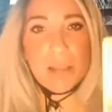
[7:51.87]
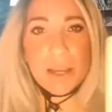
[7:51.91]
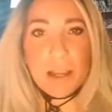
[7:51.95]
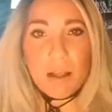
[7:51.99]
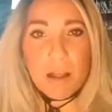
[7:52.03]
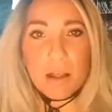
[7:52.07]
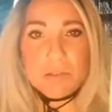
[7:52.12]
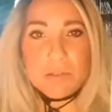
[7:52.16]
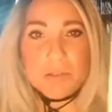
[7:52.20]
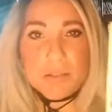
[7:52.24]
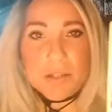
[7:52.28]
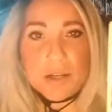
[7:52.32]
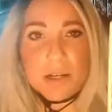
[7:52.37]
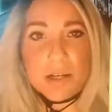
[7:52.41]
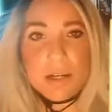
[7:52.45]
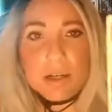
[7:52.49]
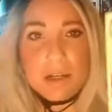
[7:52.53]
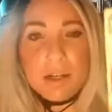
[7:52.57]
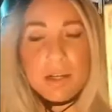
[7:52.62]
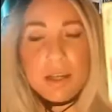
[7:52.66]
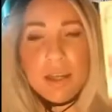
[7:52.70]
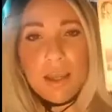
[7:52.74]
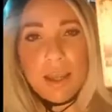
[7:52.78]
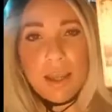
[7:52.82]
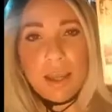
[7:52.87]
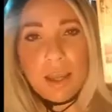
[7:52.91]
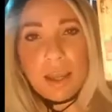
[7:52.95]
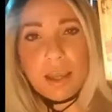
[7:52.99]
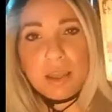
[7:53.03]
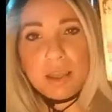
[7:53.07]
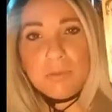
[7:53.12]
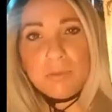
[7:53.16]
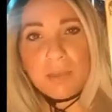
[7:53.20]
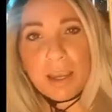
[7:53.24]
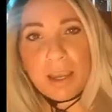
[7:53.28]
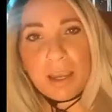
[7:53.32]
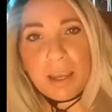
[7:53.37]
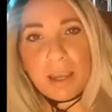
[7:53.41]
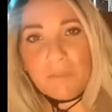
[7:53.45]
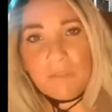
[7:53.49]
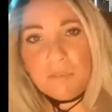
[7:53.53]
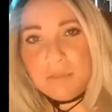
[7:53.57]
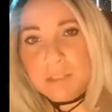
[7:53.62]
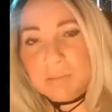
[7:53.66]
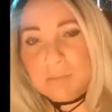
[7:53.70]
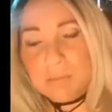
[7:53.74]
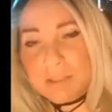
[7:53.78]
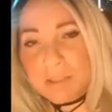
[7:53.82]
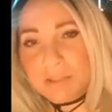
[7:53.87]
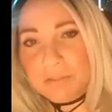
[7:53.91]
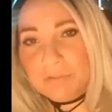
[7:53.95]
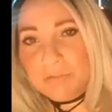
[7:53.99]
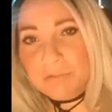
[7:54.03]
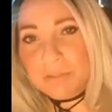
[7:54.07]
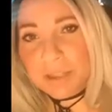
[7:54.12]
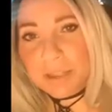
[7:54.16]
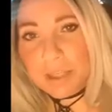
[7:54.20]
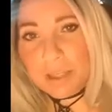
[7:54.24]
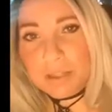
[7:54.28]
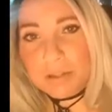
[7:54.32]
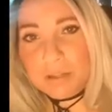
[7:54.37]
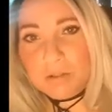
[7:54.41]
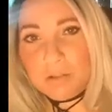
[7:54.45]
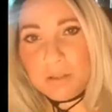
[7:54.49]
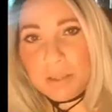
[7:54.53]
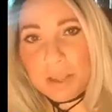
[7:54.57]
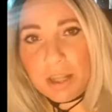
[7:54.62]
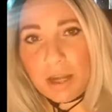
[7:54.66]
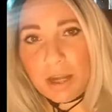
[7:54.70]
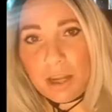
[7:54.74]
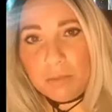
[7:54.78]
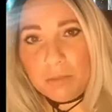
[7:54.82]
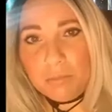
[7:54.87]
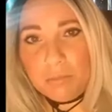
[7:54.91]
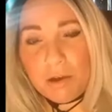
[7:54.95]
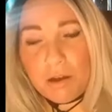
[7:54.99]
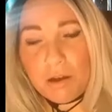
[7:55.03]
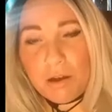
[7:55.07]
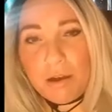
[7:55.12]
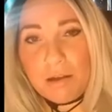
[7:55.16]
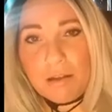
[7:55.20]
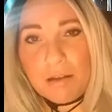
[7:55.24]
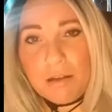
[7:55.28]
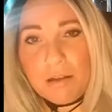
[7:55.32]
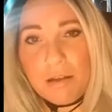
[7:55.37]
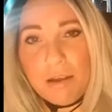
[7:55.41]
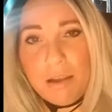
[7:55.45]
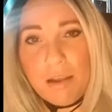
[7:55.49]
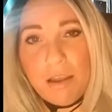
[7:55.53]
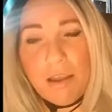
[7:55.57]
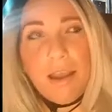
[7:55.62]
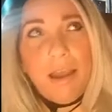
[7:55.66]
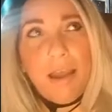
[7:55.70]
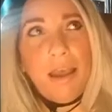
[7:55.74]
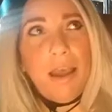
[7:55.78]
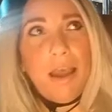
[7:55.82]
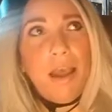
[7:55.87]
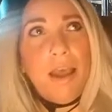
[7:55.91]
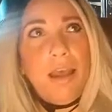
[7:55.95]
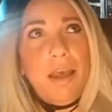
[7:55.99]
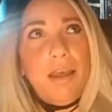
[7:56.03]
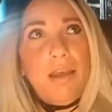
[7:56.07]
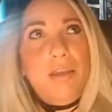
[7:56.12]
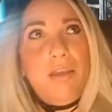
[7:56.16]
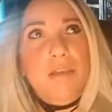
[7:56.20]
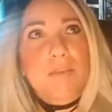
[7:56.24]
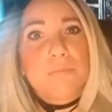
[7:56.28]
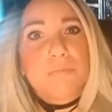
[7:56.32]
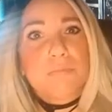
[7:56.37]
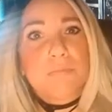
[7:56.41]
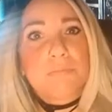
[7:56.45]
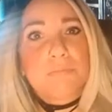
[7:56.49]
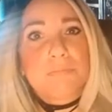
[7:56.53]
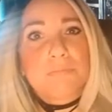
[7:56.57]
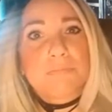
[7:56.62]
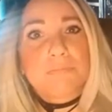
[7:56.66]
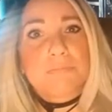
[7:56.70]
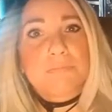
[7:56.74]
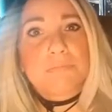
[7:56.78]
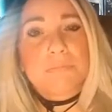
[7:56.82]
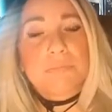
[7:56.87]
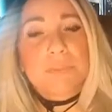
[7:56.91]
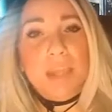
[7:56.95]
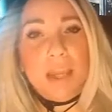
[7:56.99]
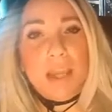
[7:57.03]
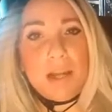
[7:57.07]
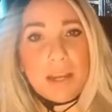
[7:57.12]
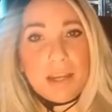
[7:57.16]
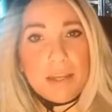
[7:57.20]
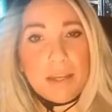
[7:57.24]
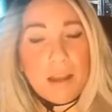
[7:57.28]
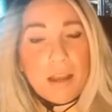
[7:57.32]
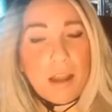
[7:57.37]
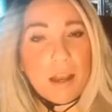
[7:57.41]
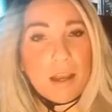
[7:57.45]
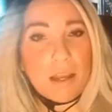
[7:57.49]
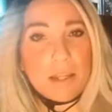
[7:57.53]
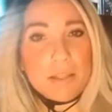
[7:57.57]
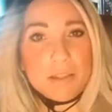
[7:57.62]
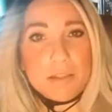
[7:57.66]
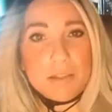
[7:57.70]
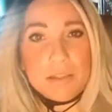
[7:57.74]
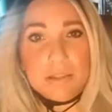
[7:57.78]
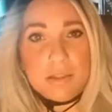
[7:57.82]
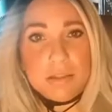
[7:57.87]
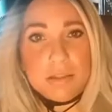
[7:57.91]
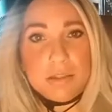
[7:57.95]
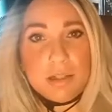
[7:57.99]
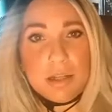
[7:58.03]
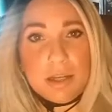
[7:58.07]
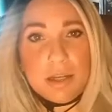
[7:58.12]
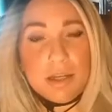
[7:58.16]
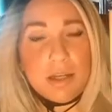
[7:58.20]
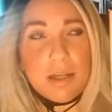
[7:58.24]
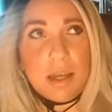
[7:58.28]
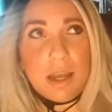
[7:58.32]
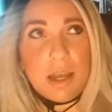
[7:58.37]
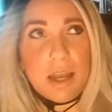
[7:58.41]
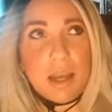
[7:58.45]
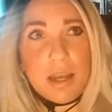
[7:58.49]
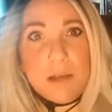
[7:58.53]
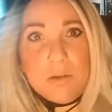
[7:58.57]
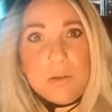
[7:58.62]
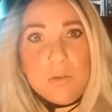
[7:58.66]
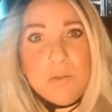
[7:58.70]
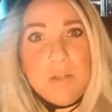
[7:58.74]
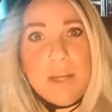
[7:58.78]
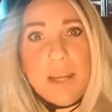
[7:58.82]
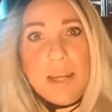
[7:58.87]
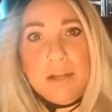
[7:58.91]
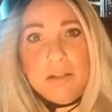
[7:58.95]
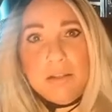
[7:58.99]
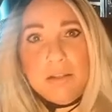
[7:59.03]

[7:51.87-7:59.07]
my altar, I have a specific candle that I burn, that I got out at